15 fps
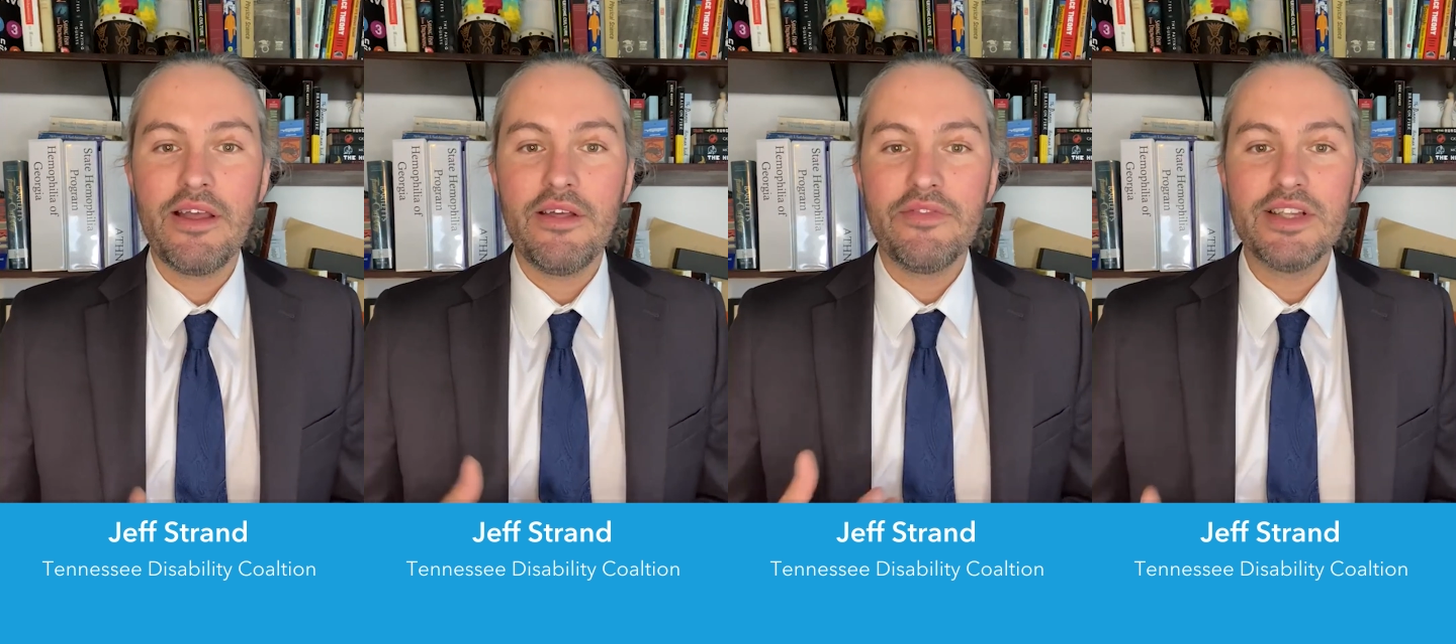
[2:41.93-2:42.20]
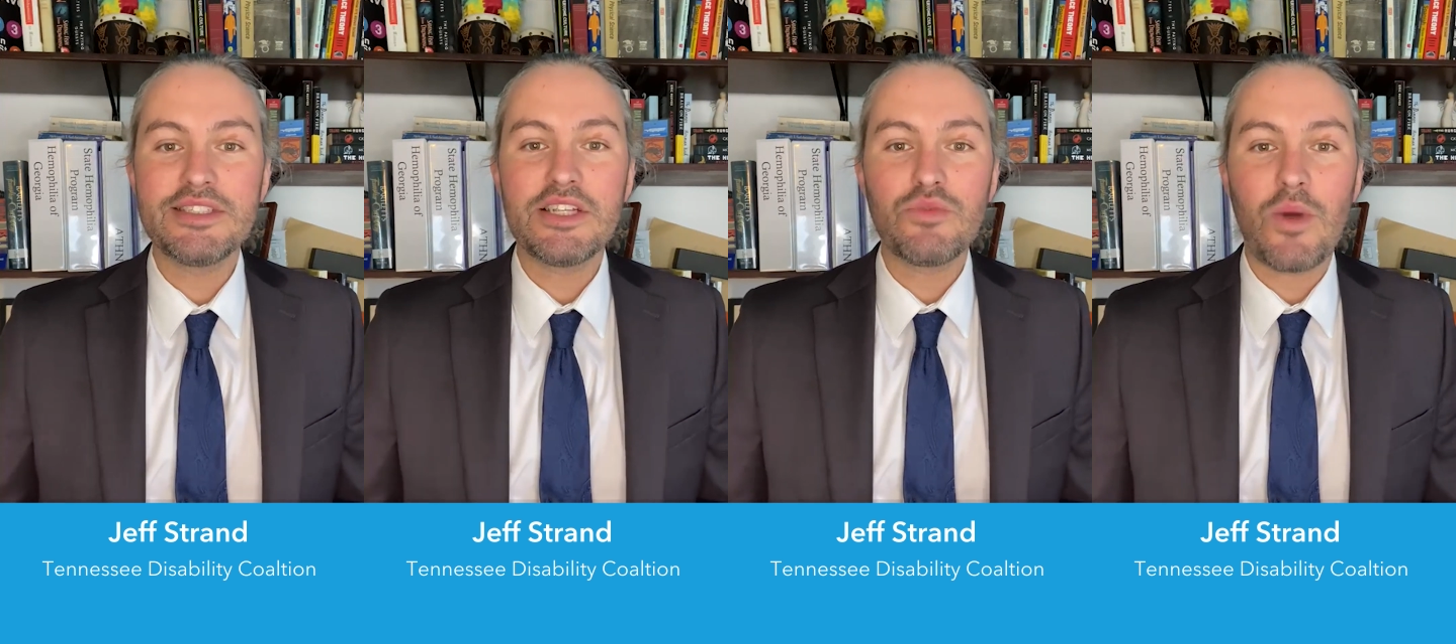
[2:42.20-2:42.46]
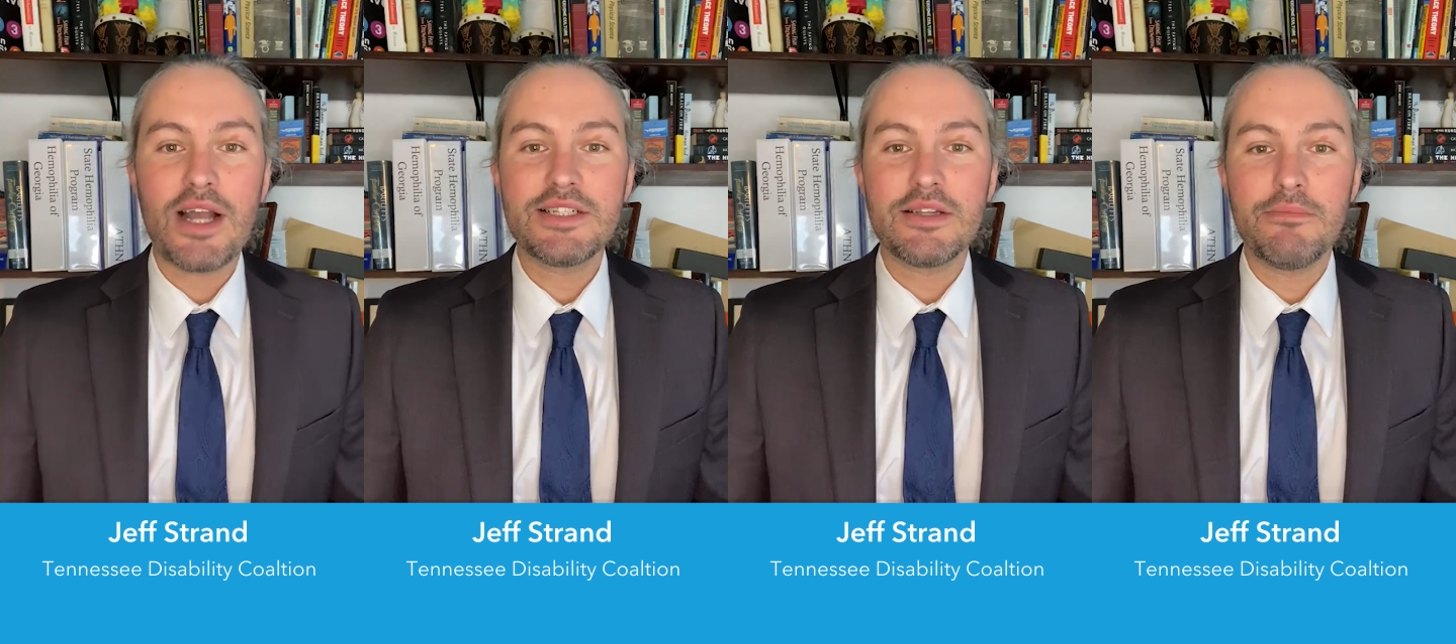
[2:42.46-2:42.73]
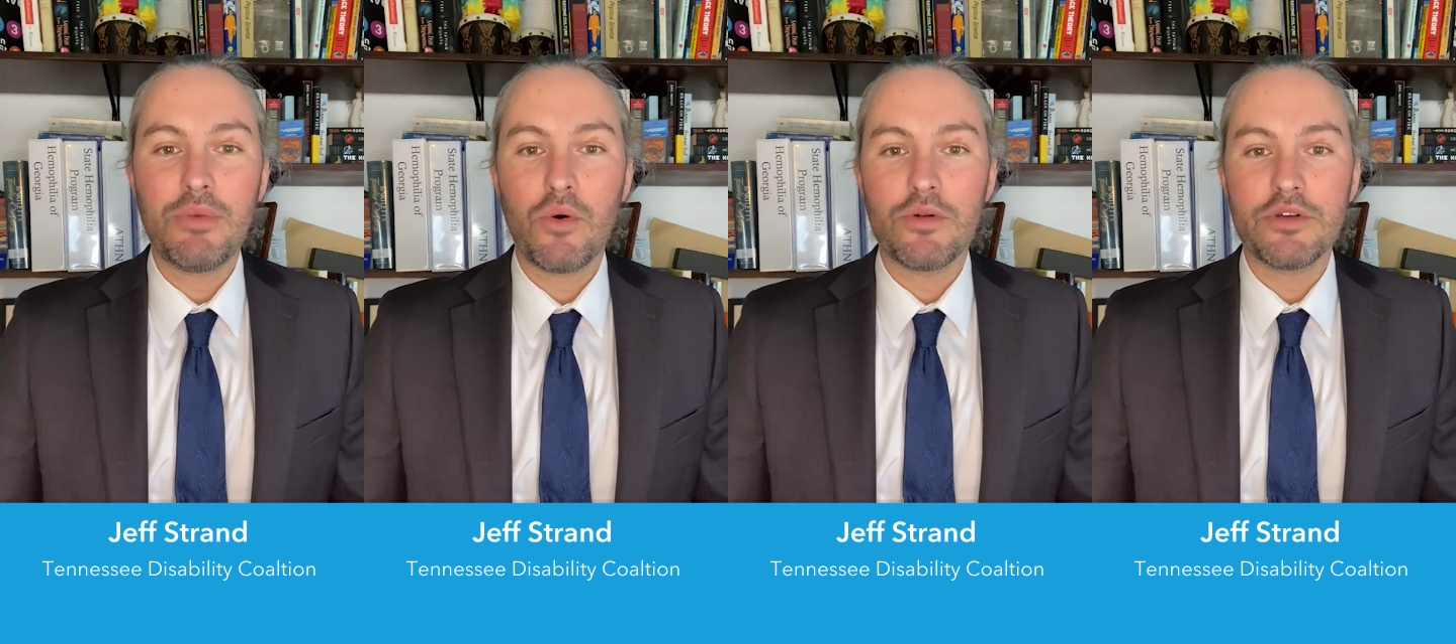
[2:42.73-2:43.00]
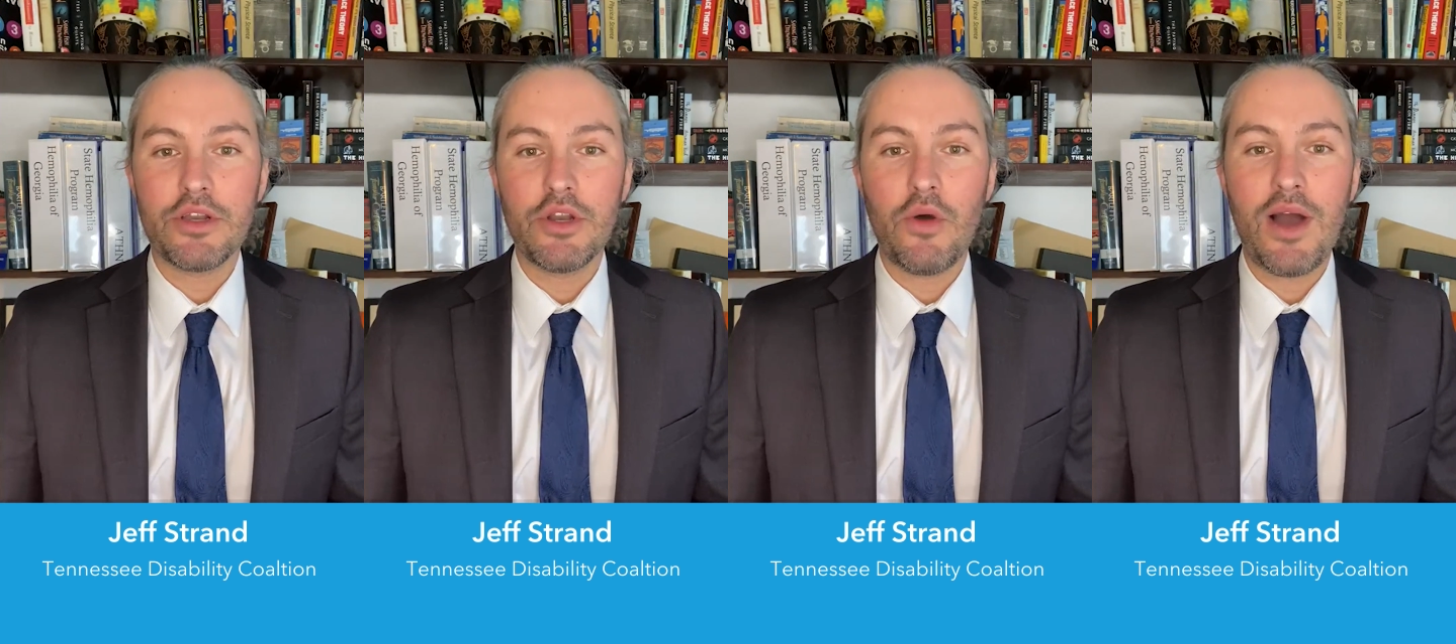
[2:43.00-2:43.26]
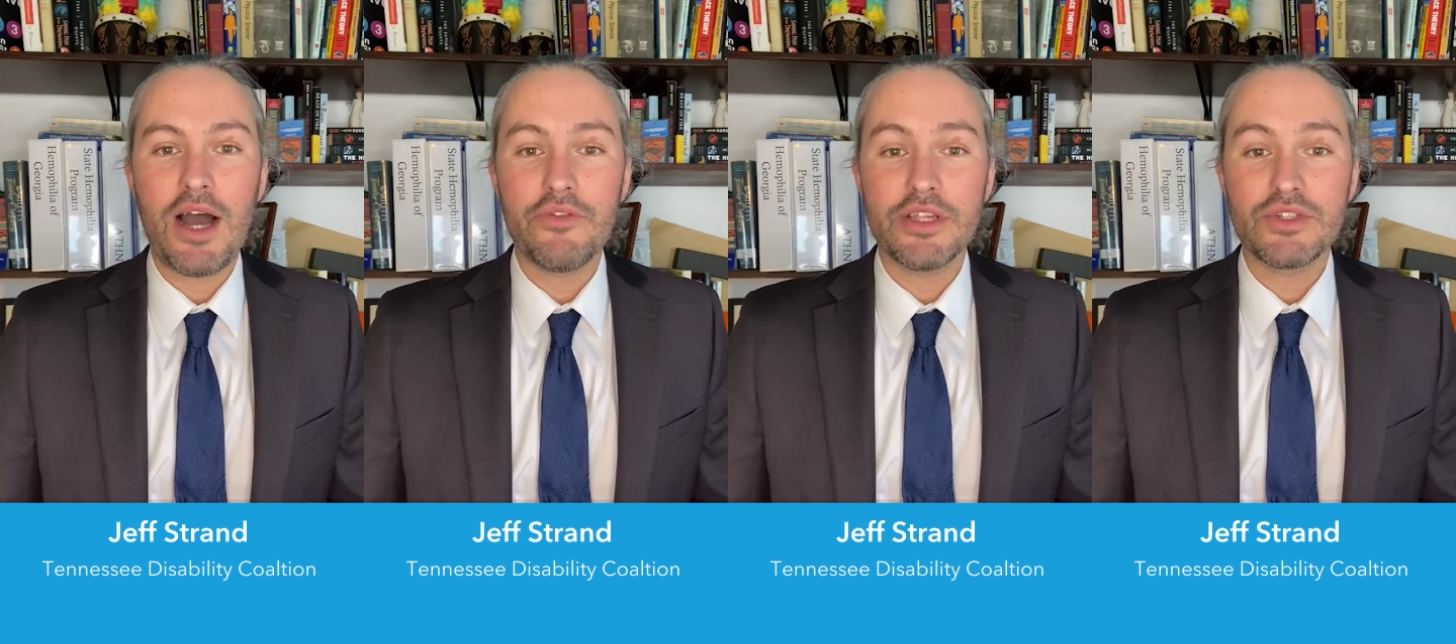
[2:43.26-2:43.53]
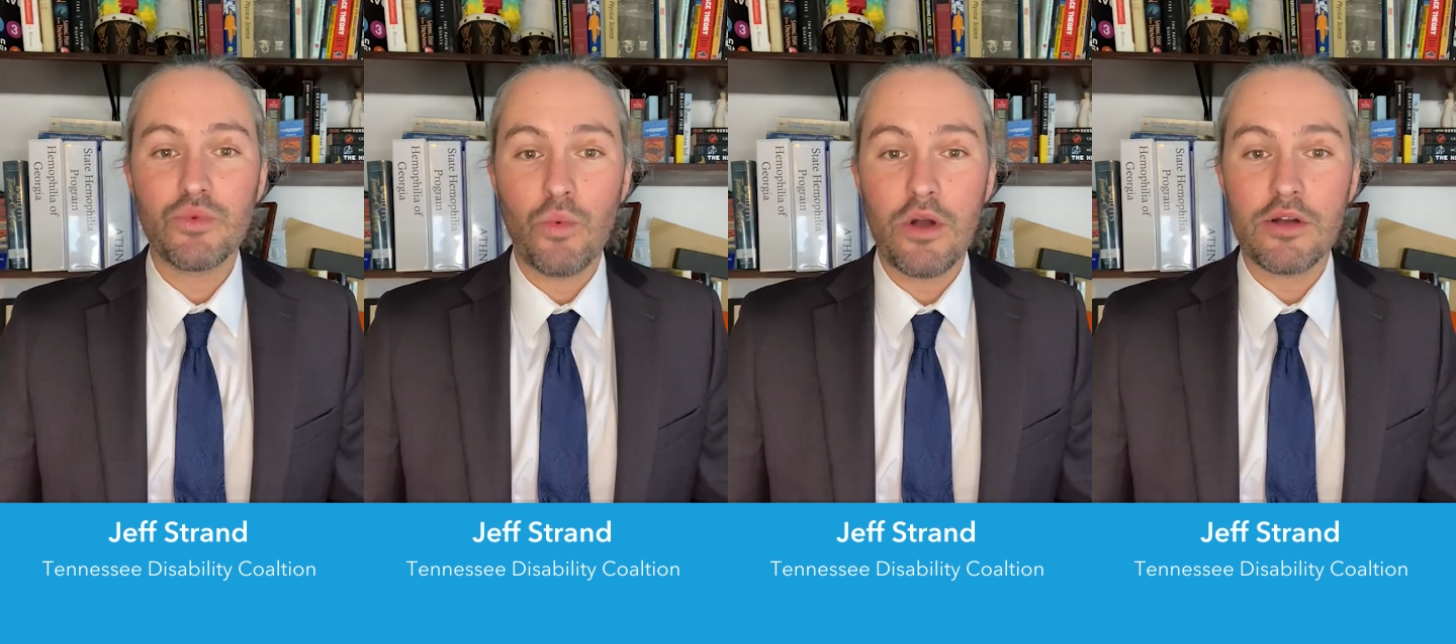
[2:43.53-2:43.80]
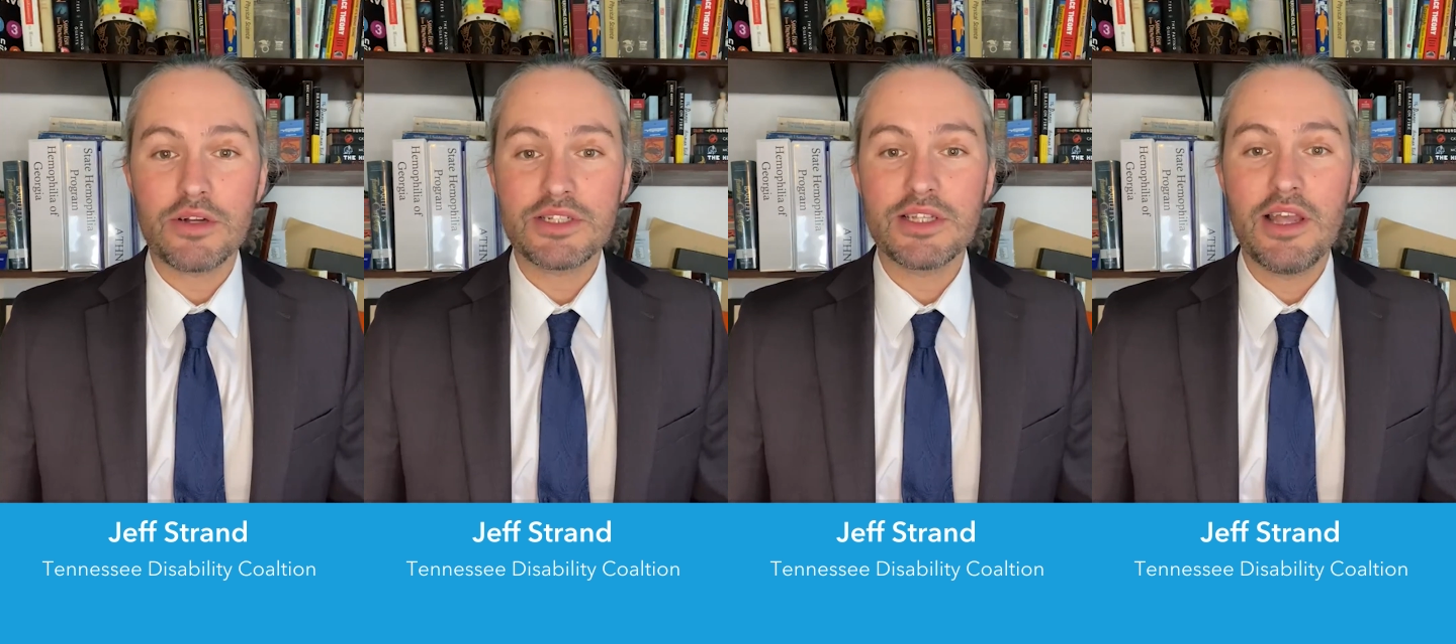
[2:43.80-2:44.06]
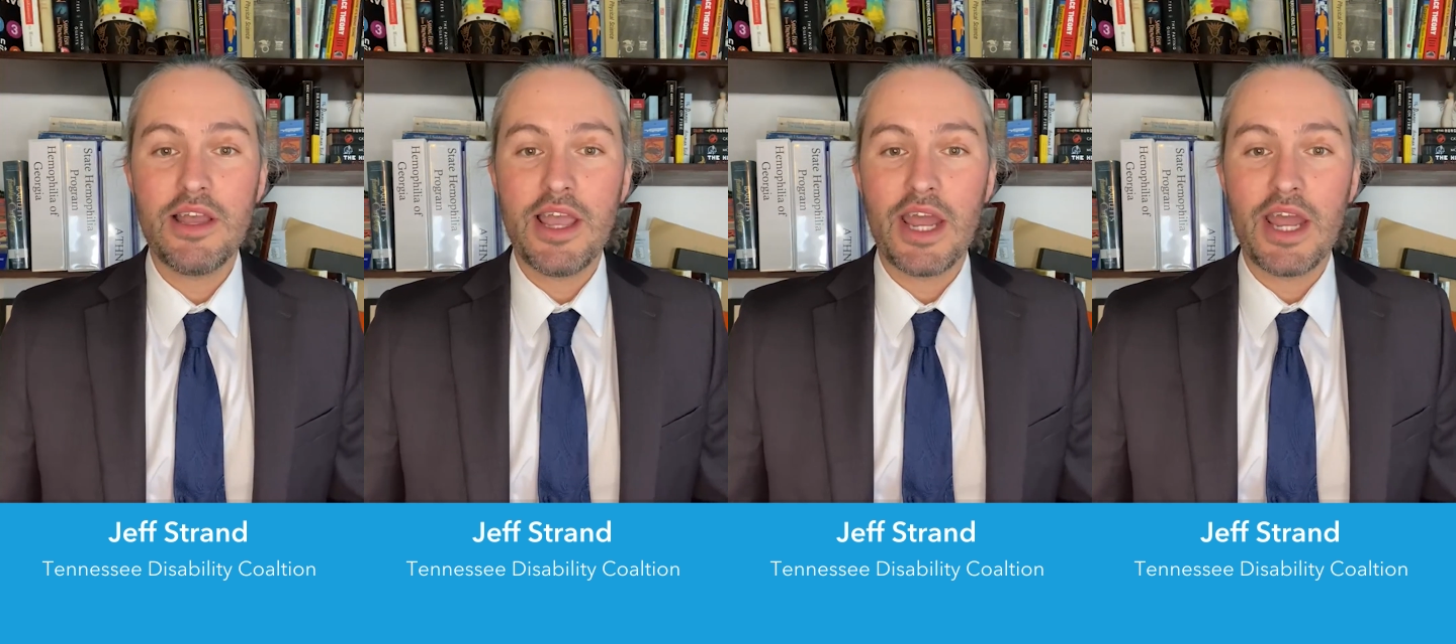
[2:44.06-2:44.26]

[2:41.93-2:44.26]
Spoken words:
This is why it's important to know how this works